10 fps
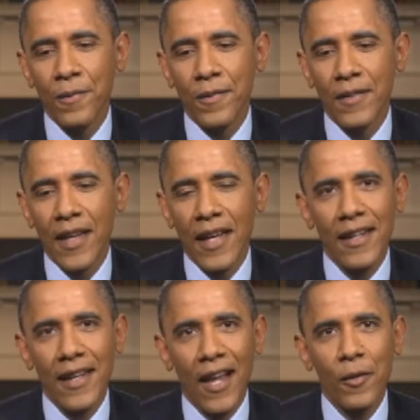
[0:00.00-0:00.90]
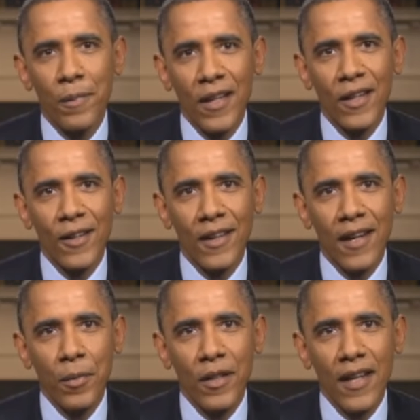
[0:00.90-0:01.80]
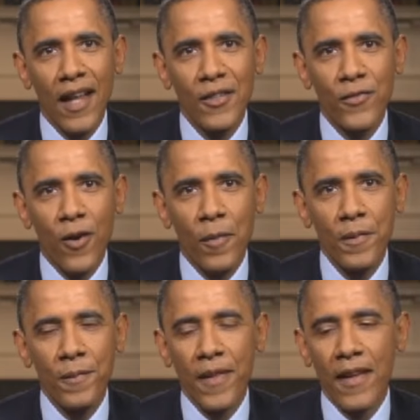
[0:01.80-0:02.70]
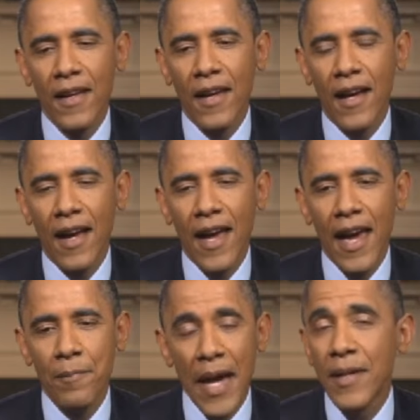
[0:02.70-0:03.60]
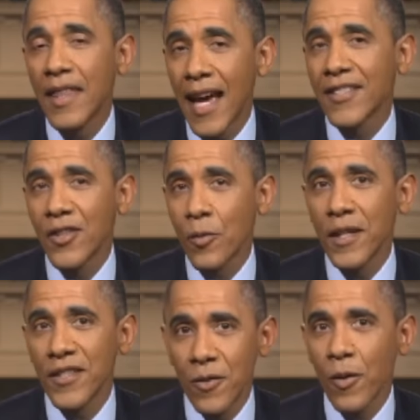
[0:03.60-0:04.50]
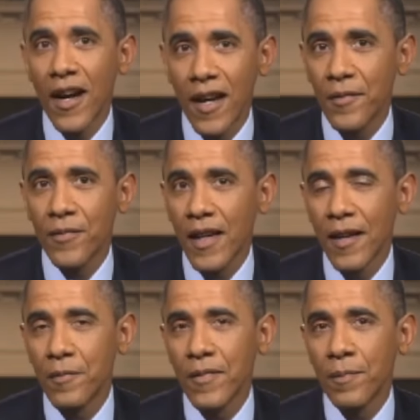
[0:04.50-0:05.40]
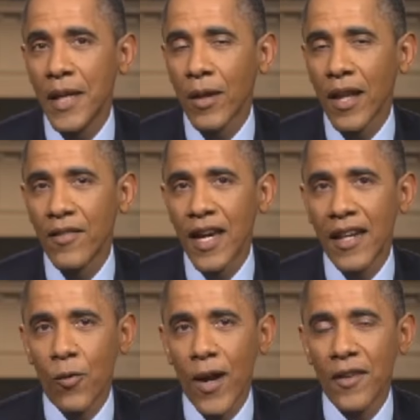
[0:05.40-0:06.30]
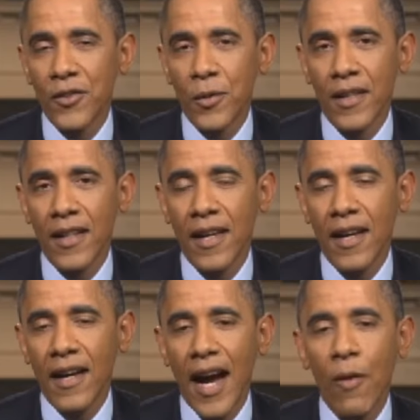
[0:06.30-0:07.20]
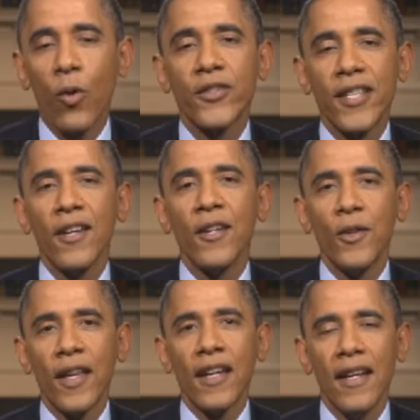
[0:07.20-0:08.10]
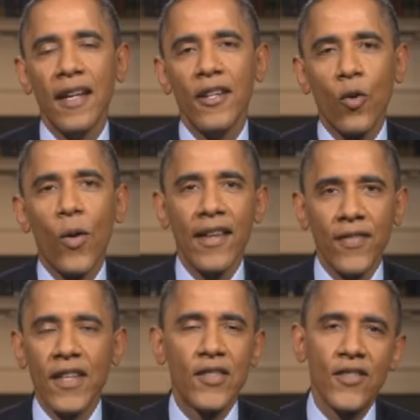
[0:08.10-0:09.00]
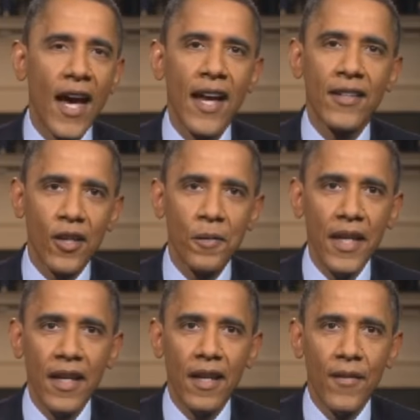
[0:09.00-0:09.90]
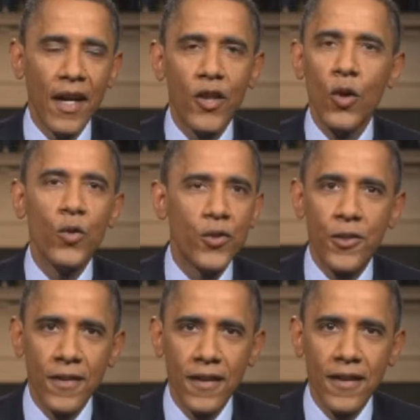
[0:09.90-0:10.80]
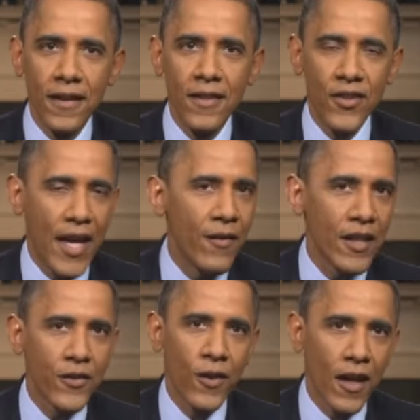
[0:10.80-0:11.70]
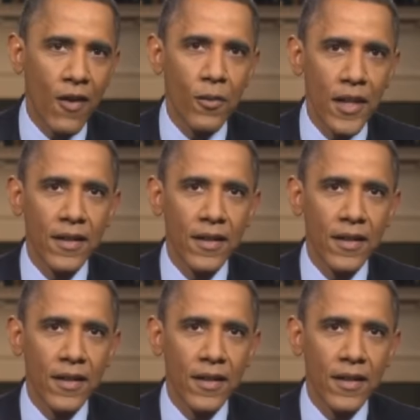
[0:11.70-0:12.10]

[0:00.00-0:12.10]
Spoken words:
getting a dollar bill or a couple of dollars from them. And maybe that's the reason why people haven't gotten around to it. I will tell you that you're right. This is not going to be a huge savings for government,